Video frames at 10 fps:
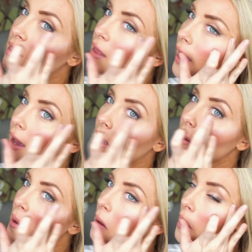
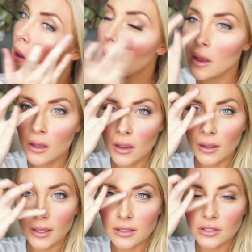
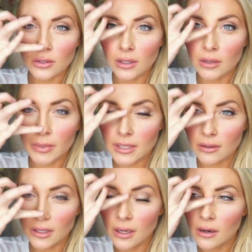I could do a little bit
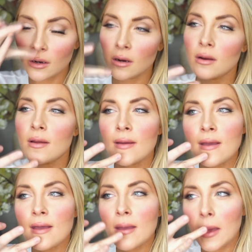down here.
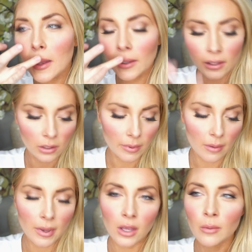A little bit
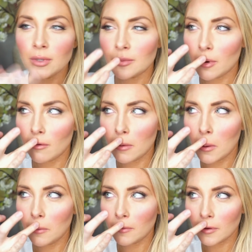on my Cupid's bow,
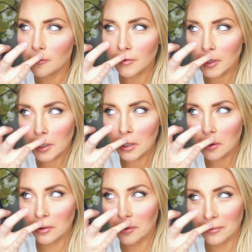if I can find it.
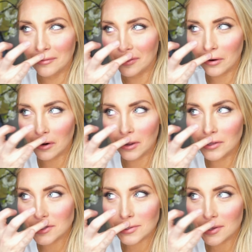There
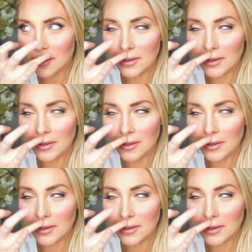it is.